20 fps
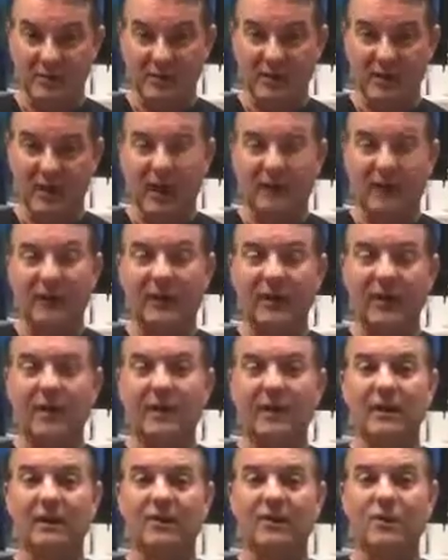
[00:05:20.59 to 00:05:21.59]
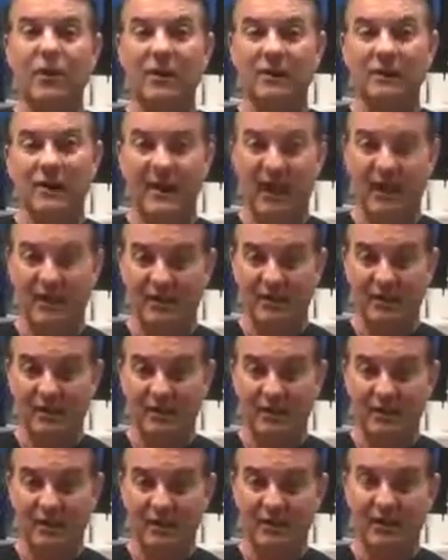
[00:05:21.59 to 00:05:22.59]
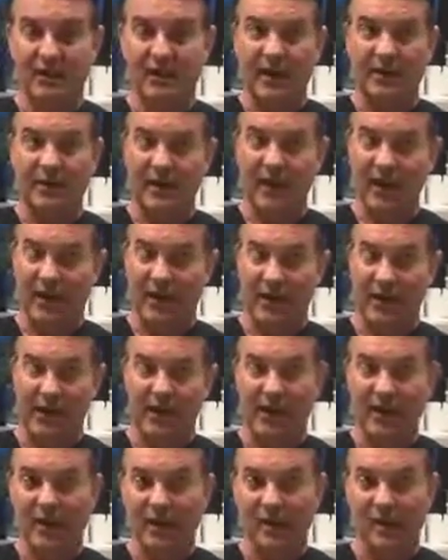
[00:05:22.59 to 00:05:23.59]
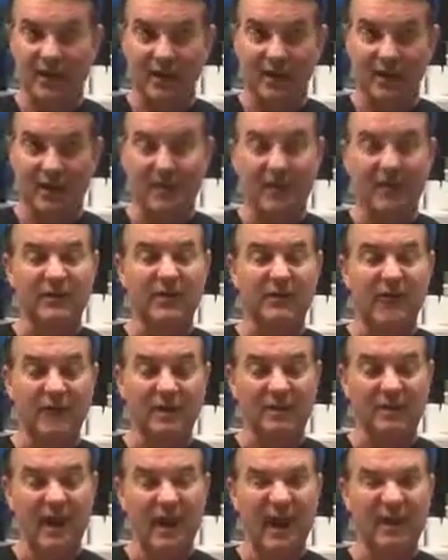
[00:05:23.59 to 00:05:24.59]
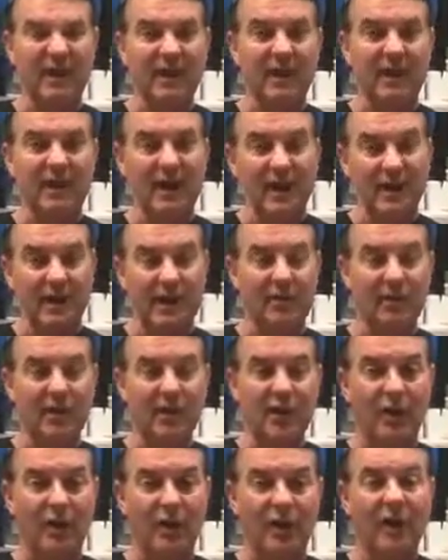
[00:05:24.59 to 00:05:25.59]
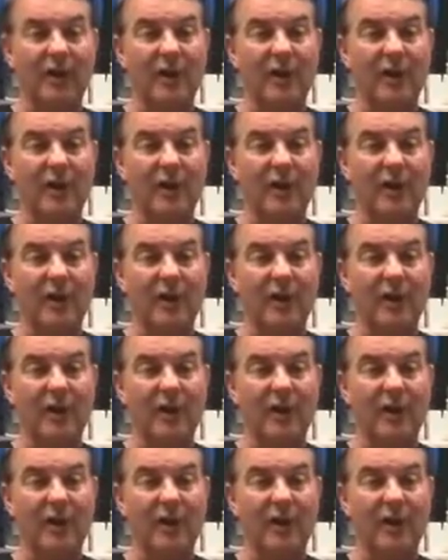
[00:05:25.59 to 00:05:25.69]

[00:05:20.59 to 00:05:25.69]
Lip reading: And then it's worse after you have about a 30-minute period and they start aching, kind of burning.